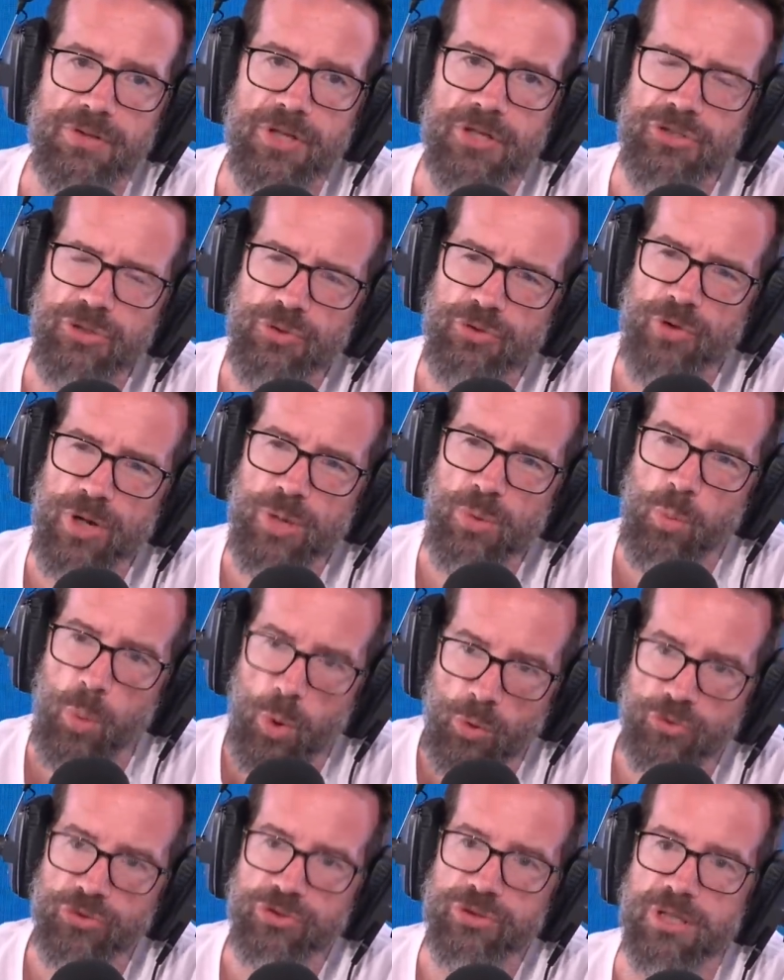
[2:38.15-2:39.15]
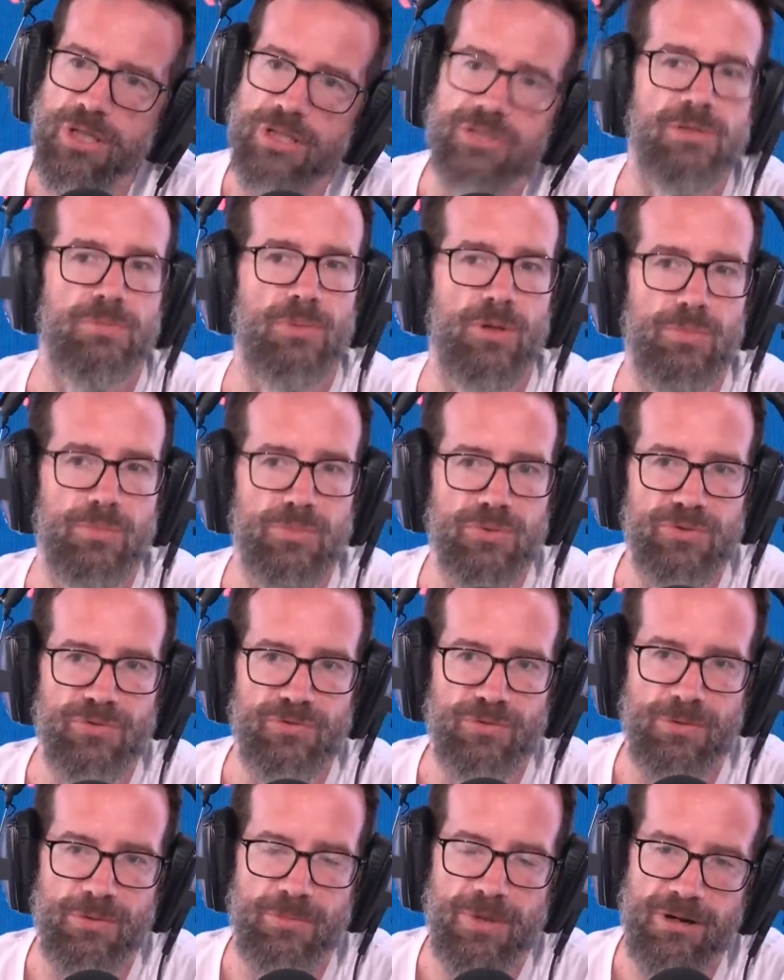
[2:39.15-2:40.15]
Does Ukraine want cluster bombs
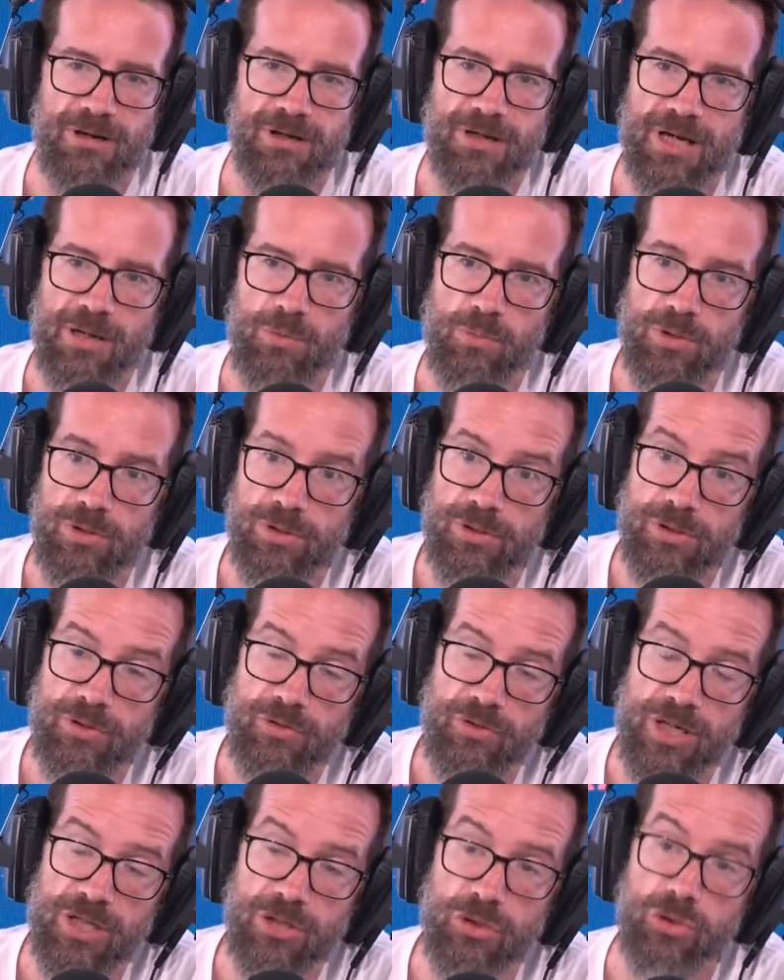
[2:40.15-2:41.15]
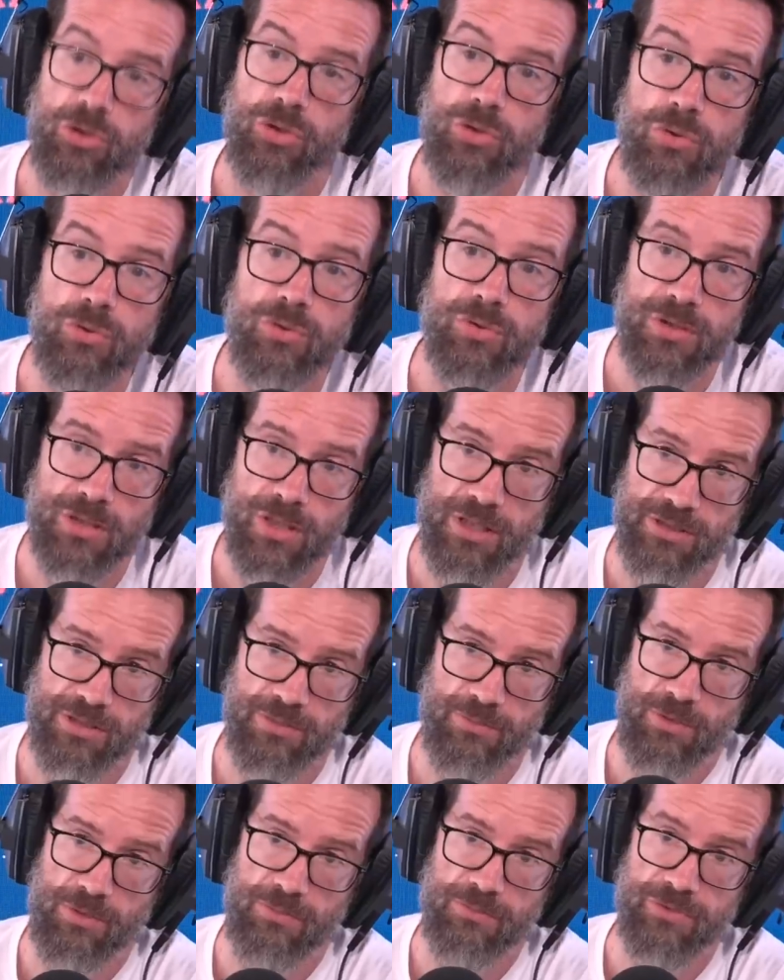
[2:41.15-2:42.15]
from America? Will Ukraine use
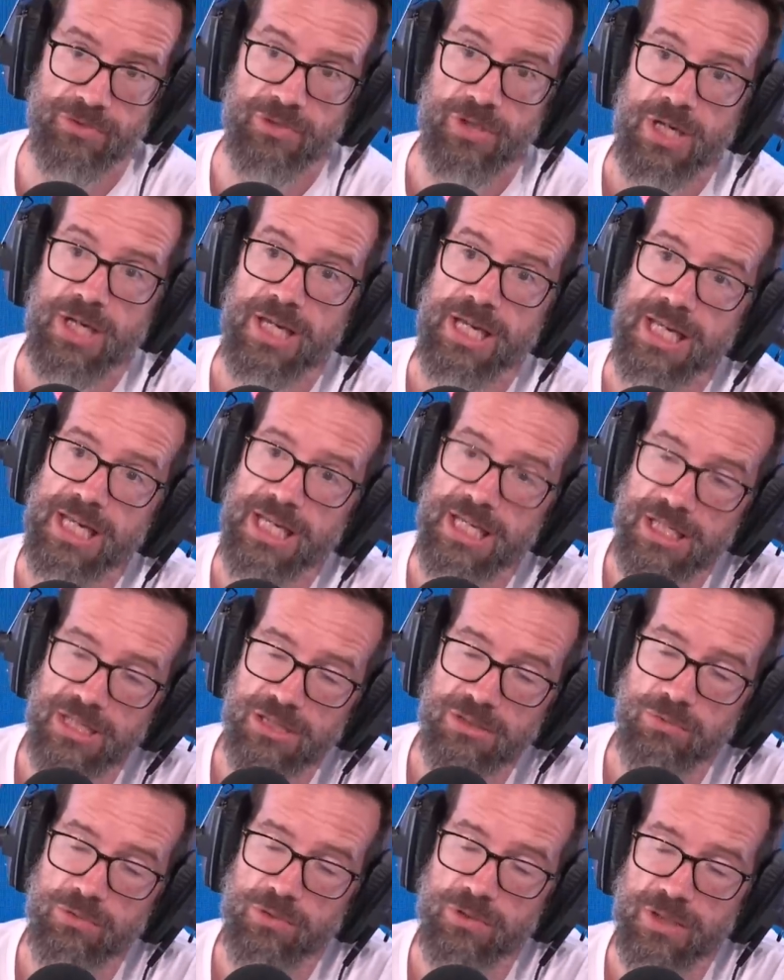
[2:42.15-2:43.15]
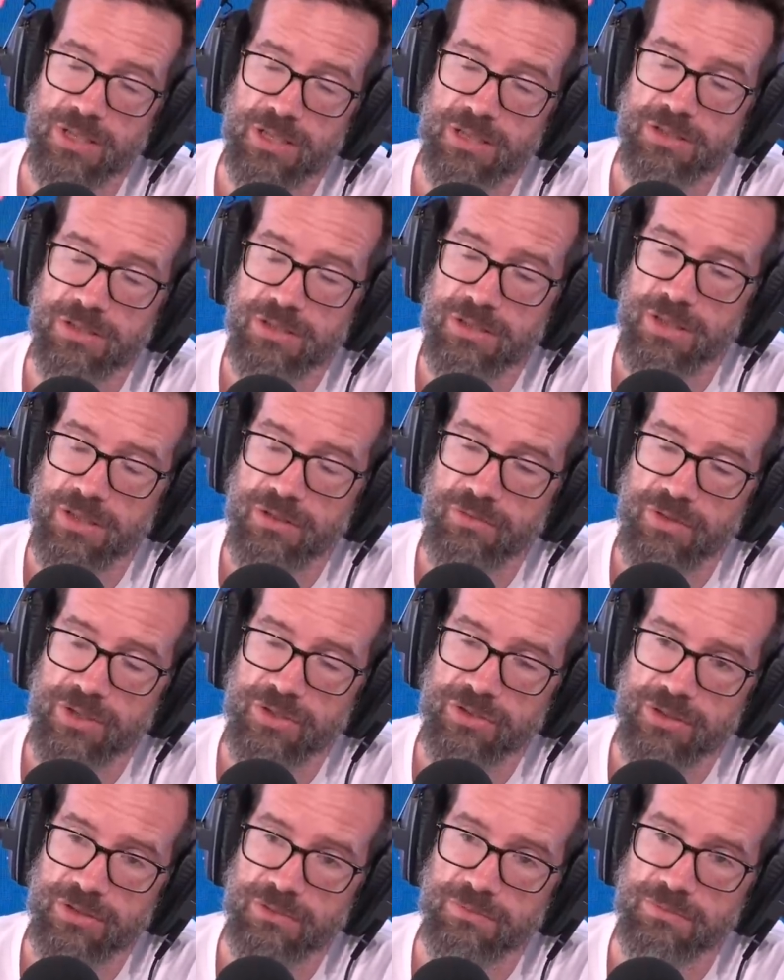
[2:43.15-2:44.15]
cluster bombs in its war against
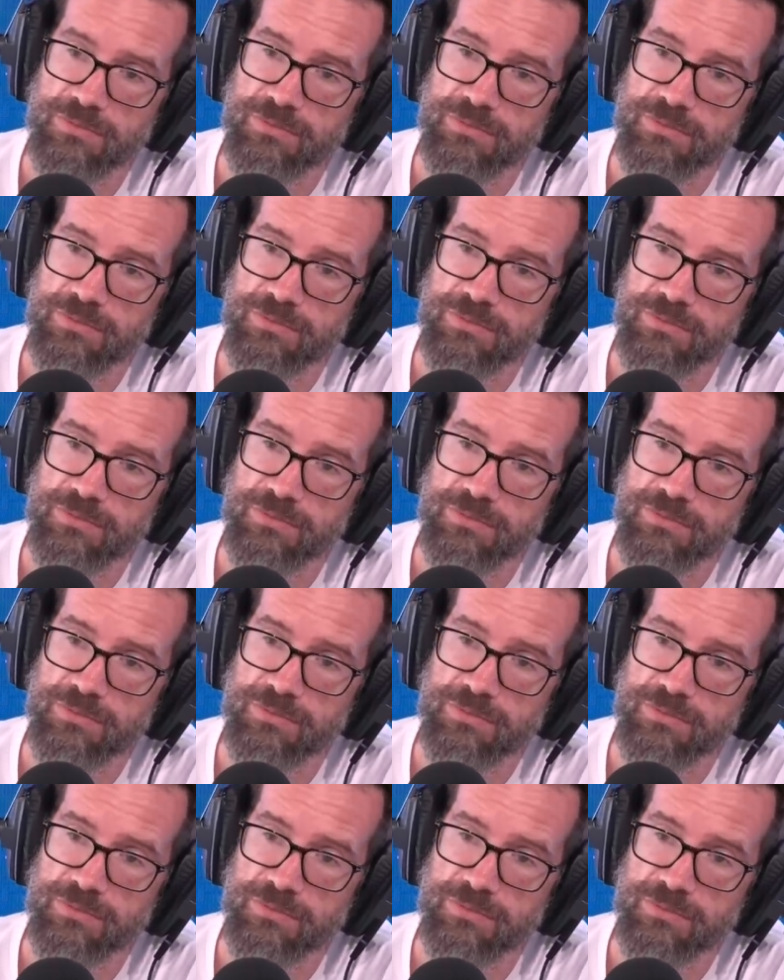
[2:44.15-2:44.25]
Russia?